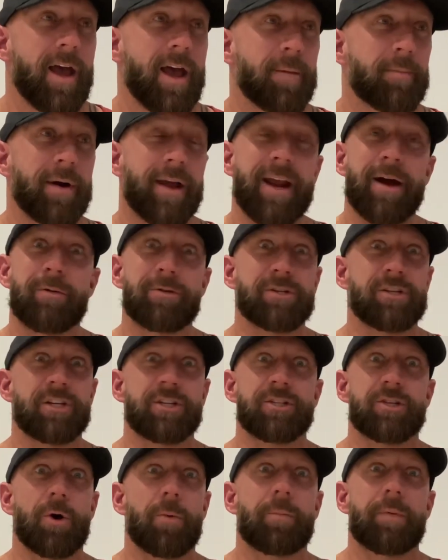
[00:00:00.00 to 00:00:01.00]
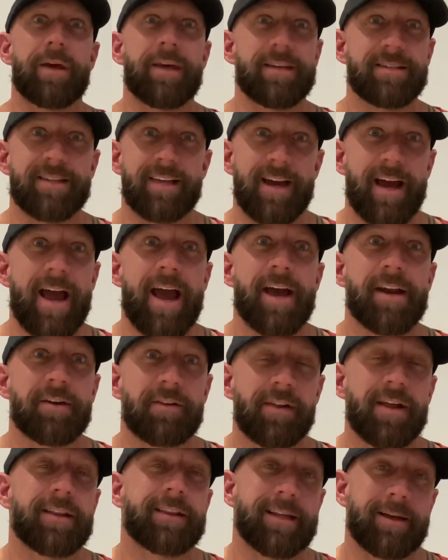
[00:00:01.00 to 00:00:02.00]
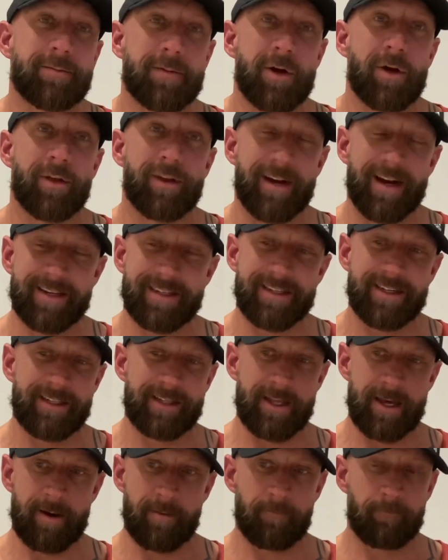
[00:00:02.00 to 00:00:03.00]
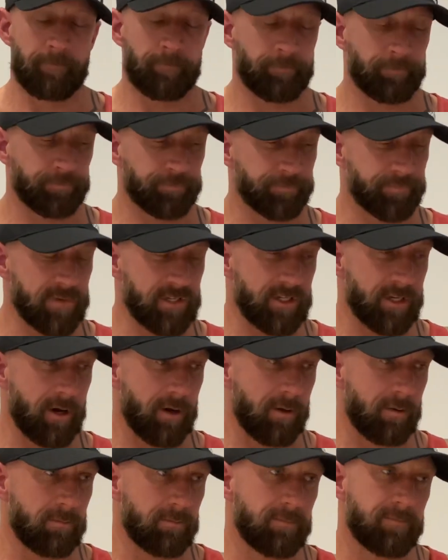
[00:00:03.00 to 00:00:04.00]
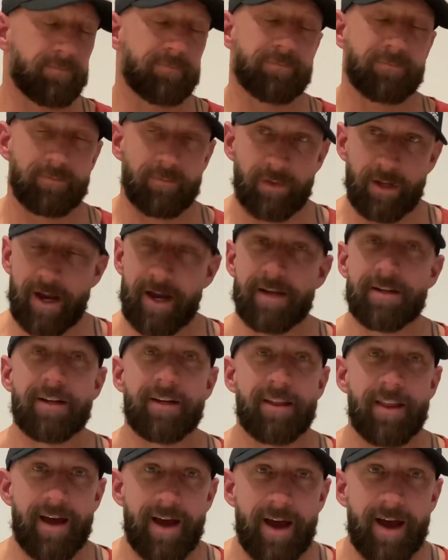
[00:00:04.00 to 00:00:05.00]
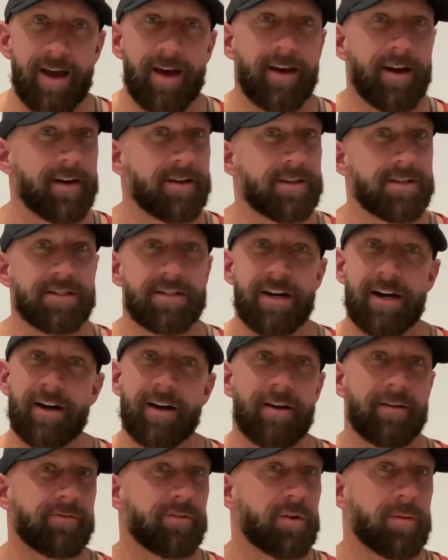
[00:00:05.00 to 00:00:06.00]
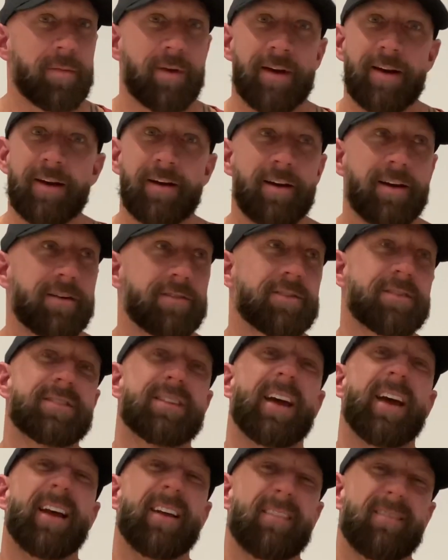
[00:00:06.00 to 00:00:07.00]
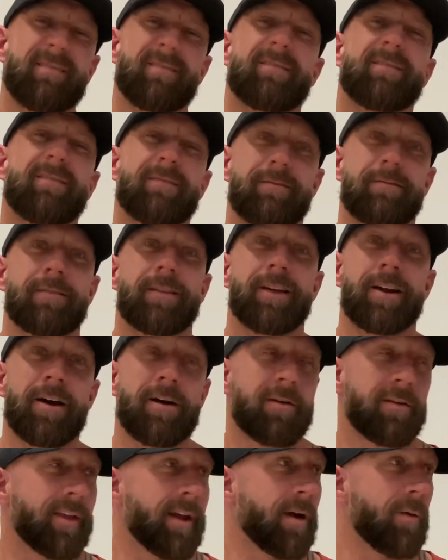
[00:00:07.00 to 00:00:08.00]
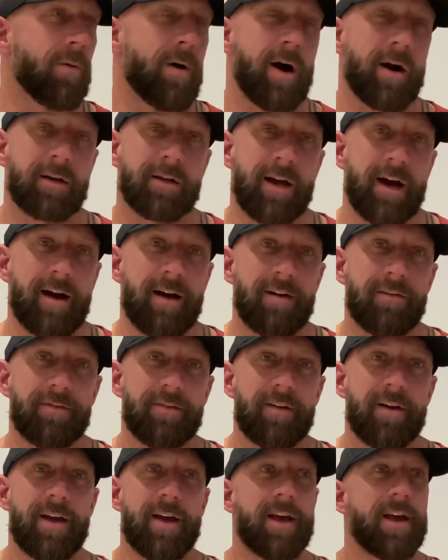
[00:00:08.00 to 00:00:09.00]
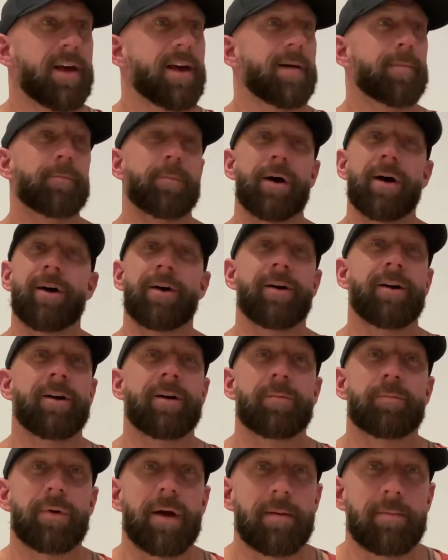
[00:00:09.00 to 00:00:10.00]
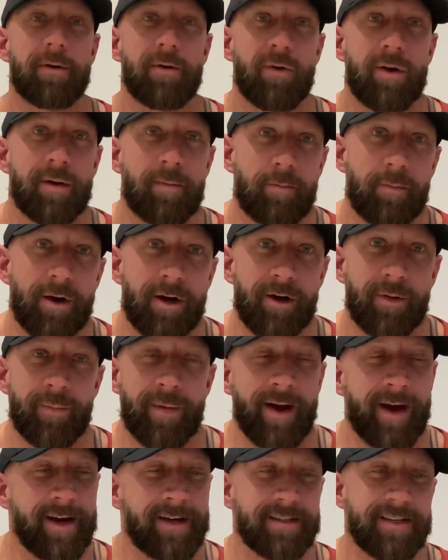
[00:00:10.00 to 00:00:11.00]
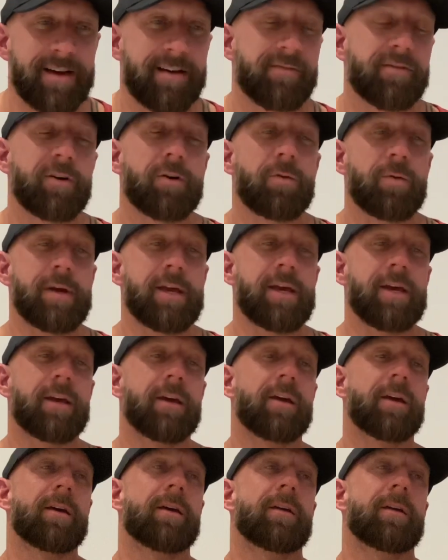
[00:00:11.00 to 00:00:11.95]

But I was just so pissed that I had to let them know that I seen them. So I did that, and I just stared at him for a minute, and I was just like, and then I walked off. Butt hurt, probably went and bawled my eyes out for a week.